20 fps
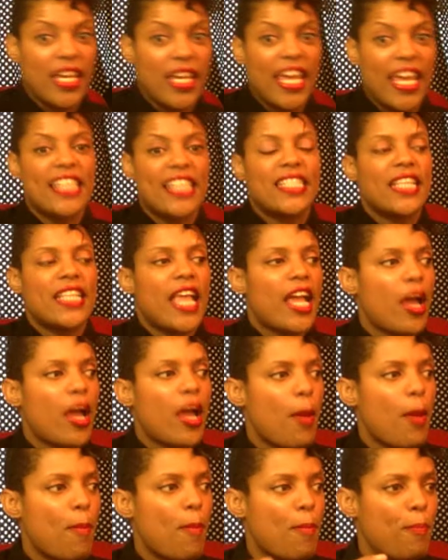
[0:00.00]
It's like
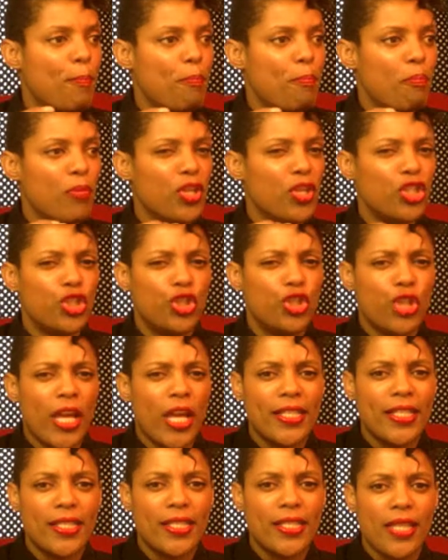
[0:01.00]
a
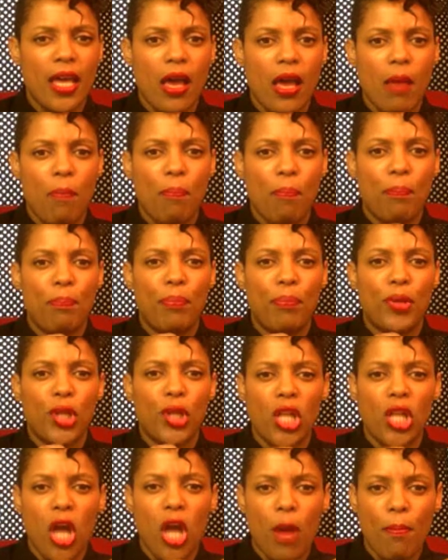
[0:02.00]
magenta
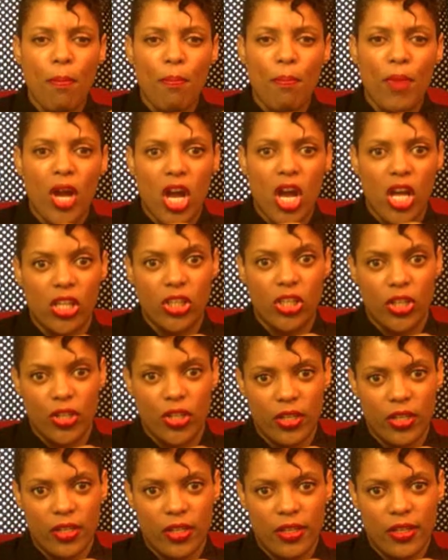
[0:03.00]
plum color.
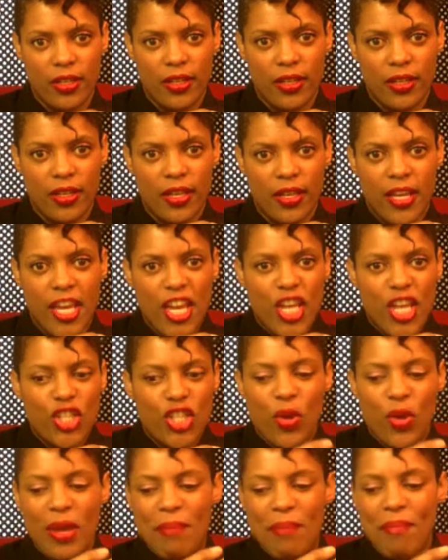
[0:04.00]

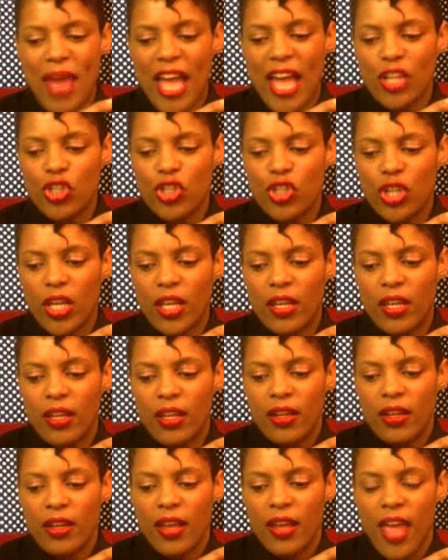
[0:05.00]
So imagine
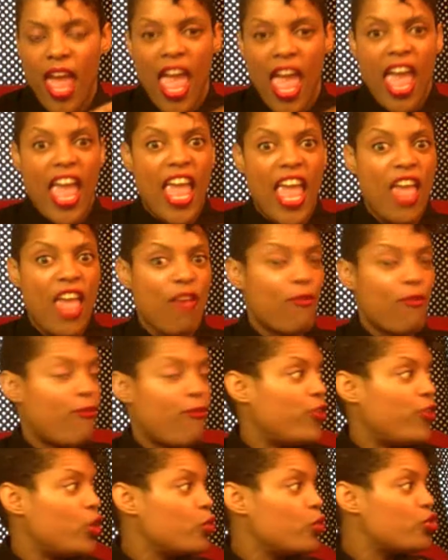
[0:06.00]
a
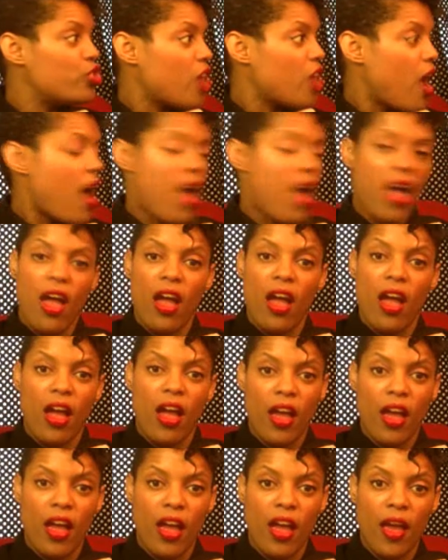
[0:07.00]
fuchsia
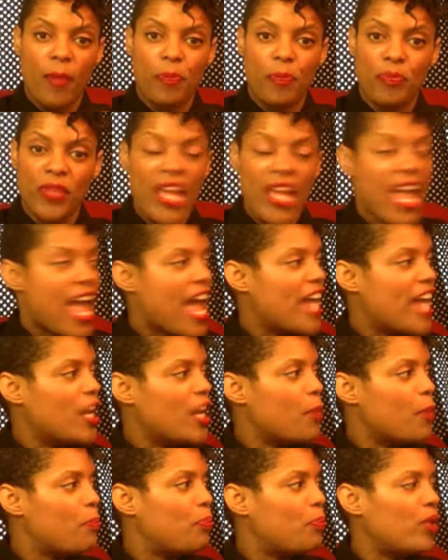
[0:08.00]
and a
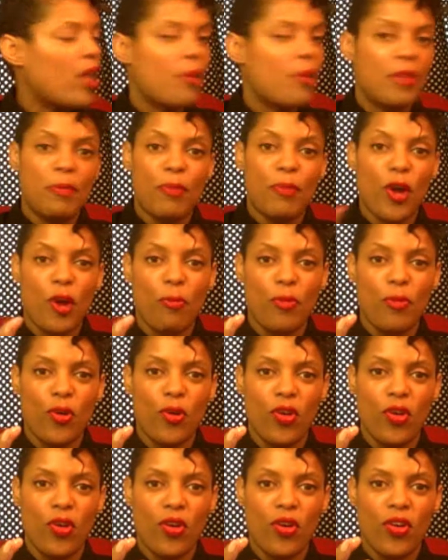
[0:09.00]
plummy
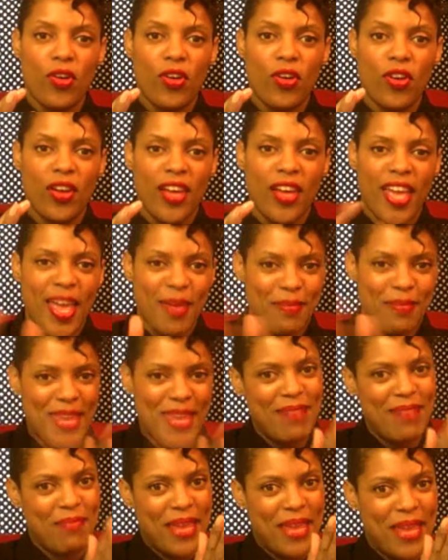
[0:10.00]
purple made
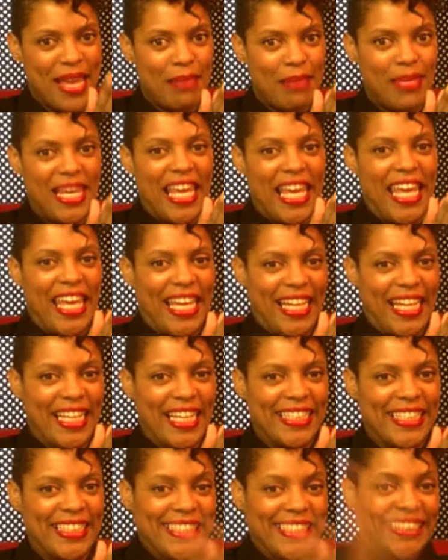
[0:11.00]
a baby.
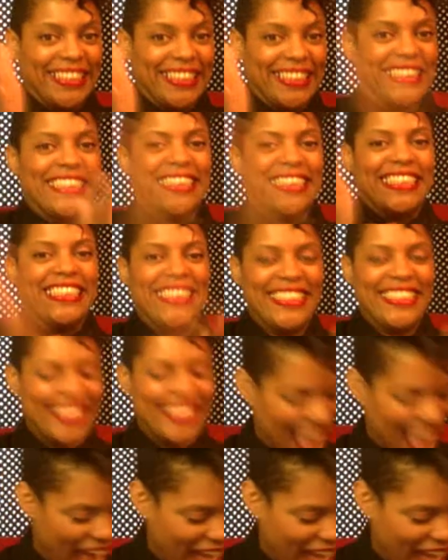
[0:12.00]
Yeah.